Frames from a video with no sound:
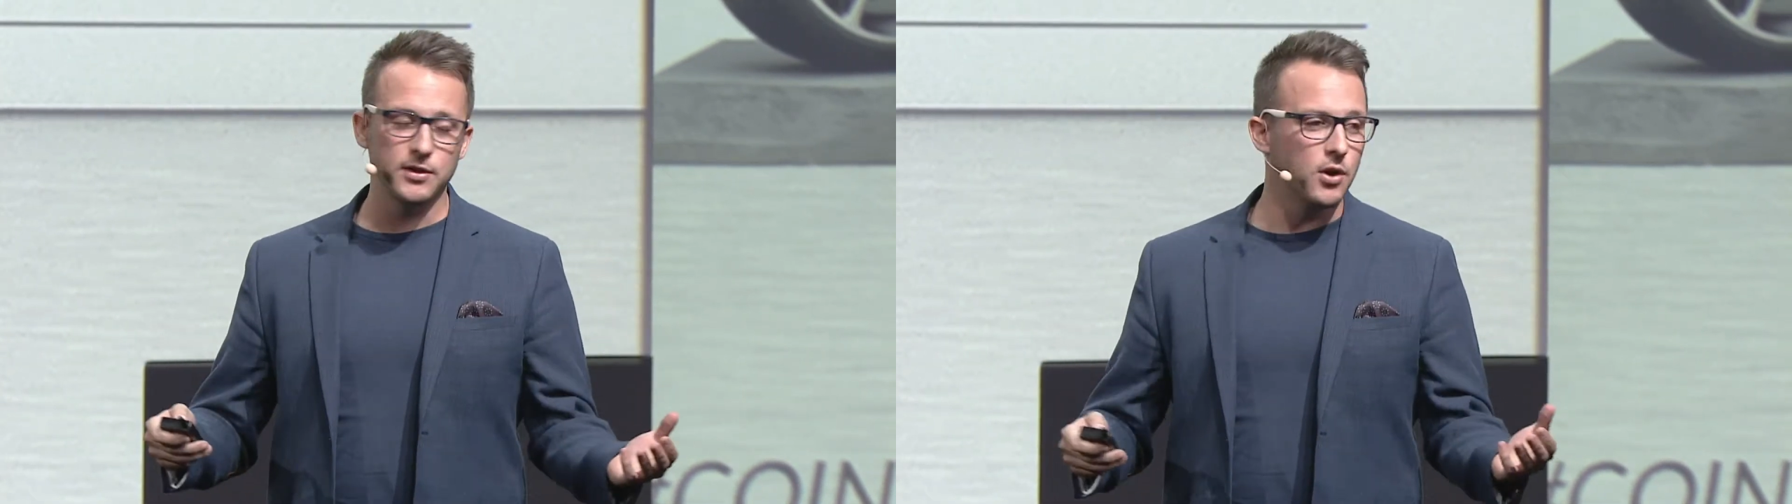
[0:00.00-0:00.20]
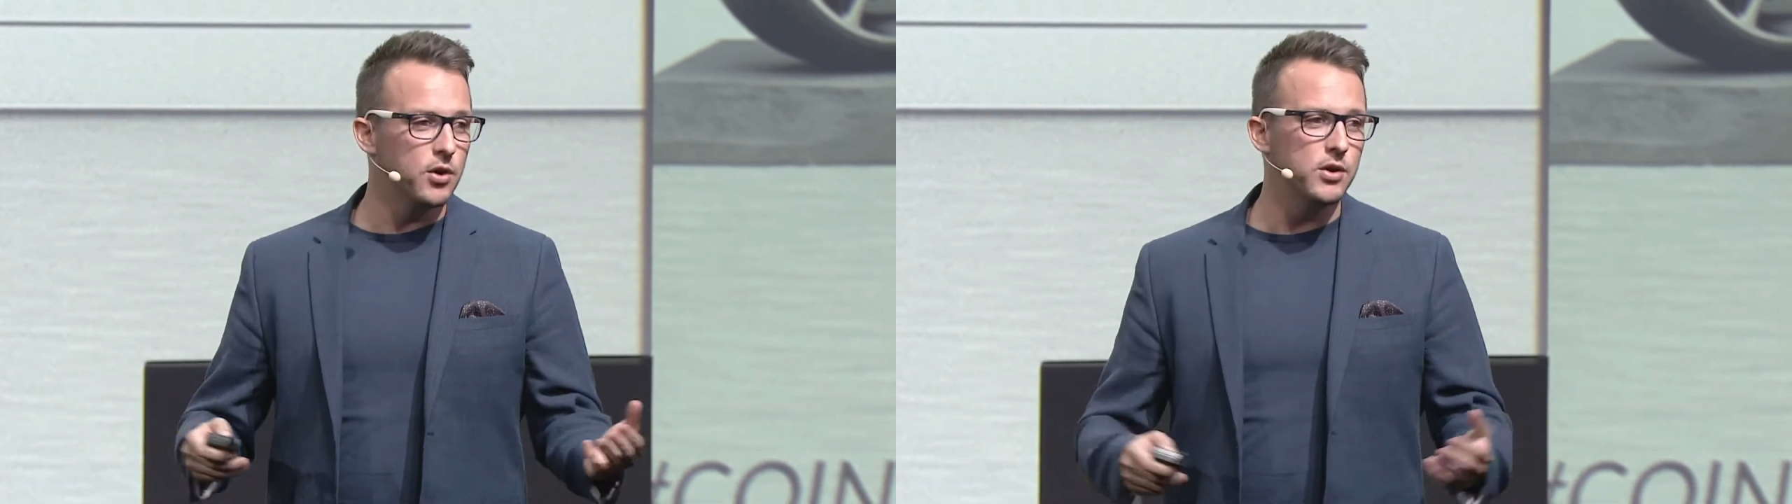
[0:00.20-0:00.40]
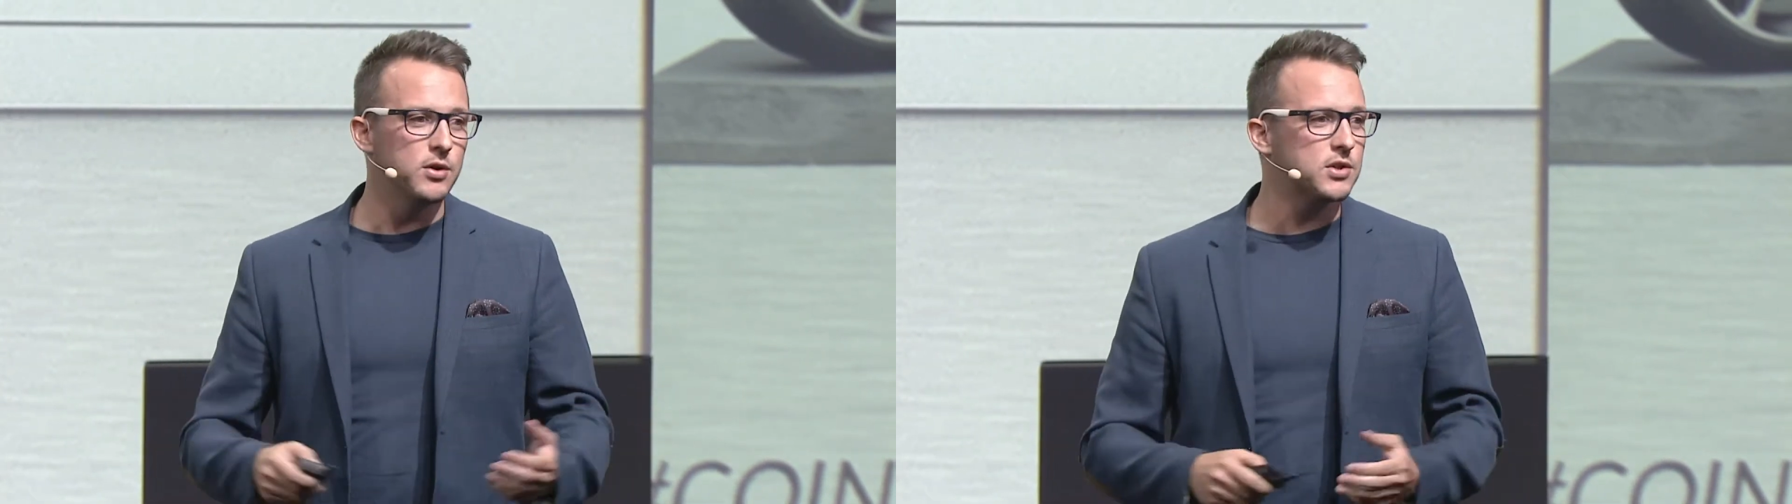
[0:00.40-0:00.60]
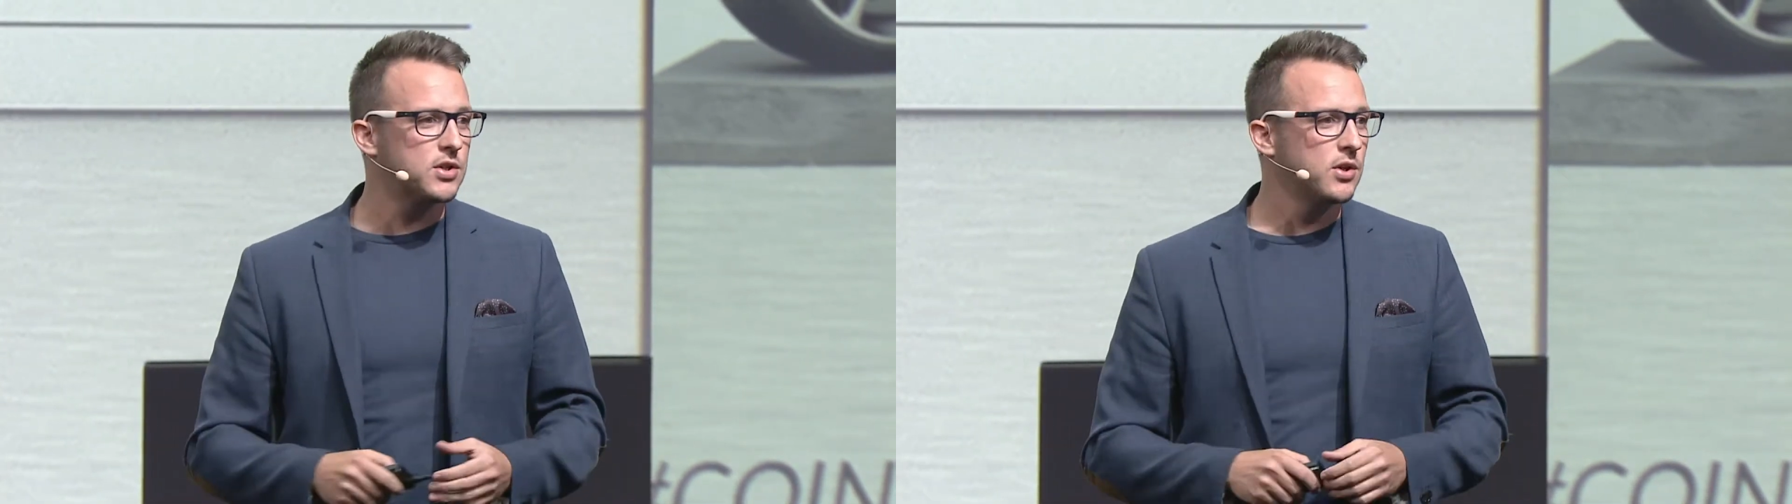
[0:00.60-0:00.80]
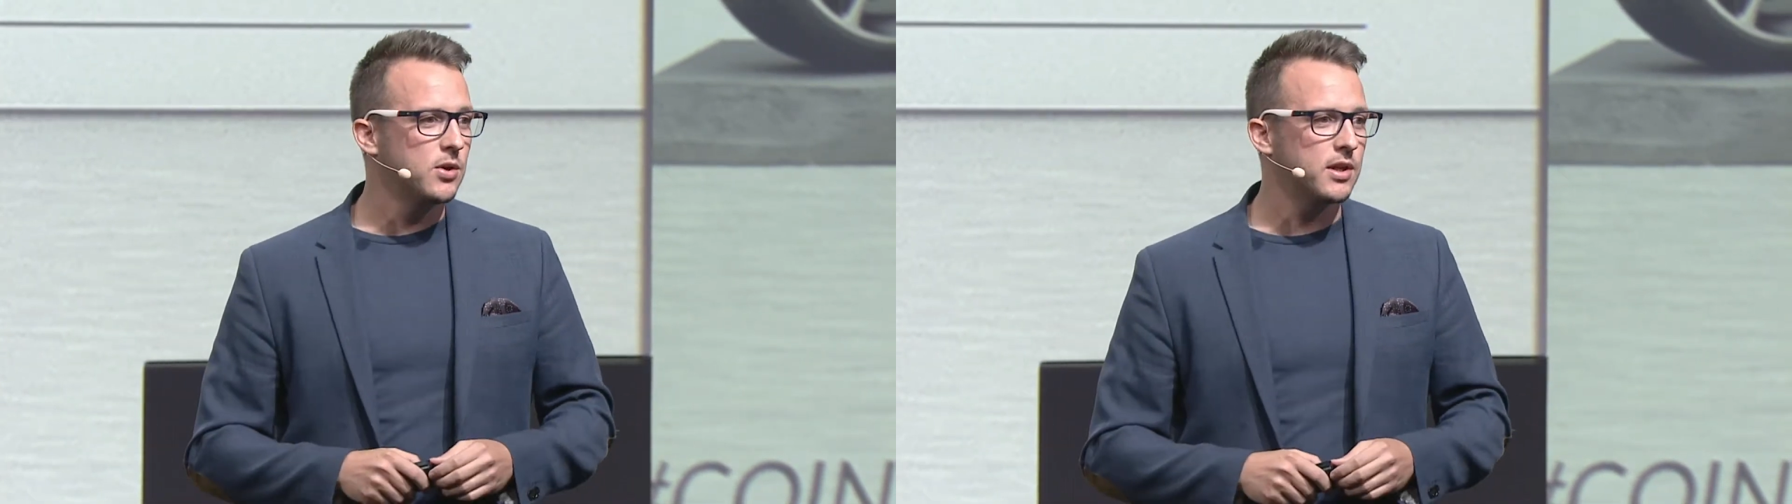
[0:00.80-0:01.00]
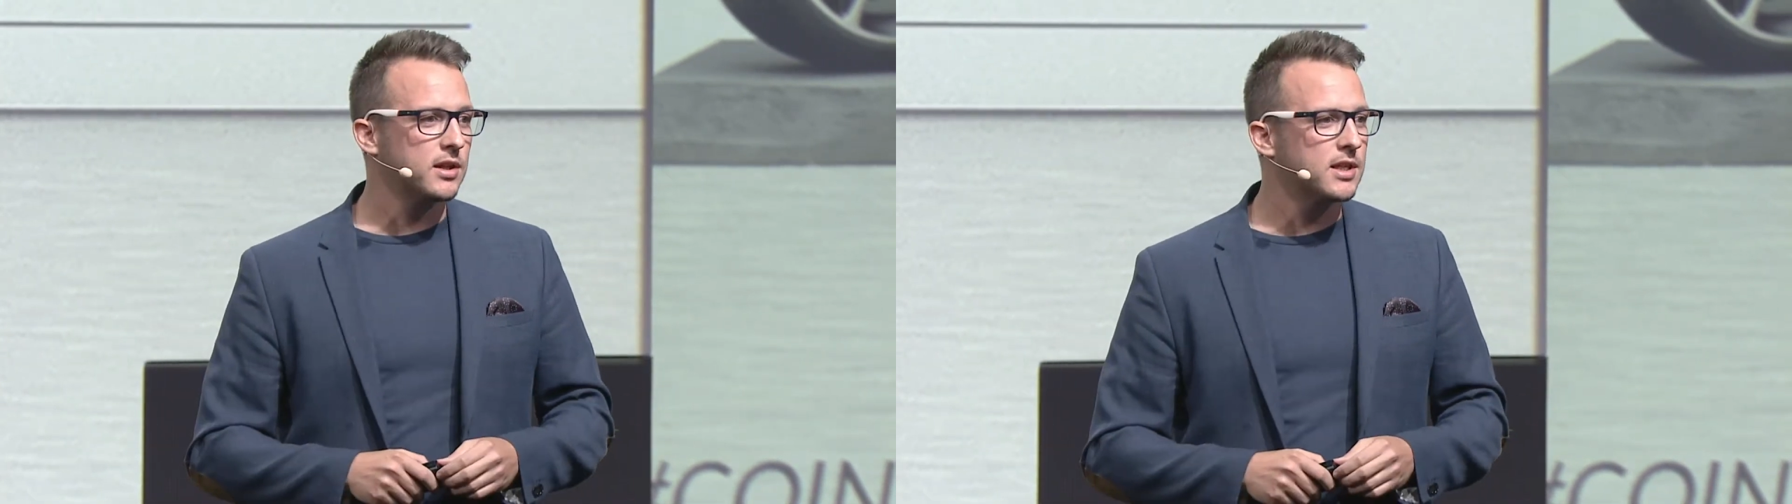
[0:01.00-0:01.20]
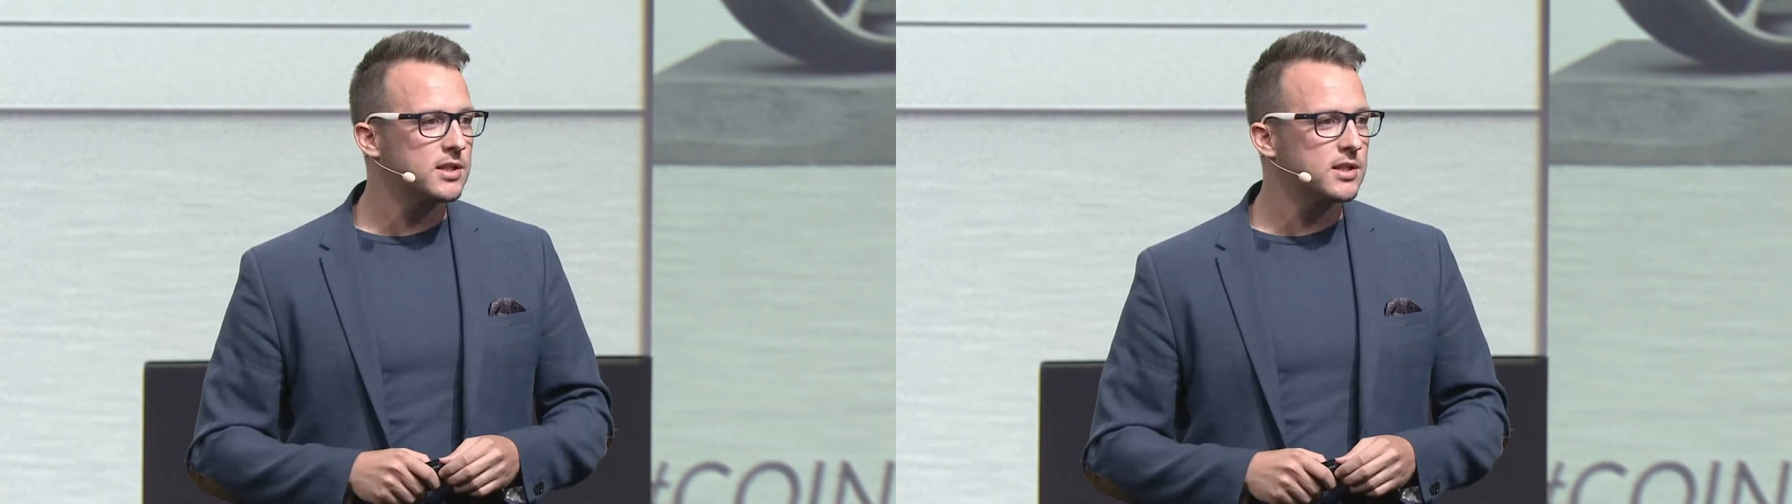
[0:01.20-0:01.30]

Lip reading: no news to you that this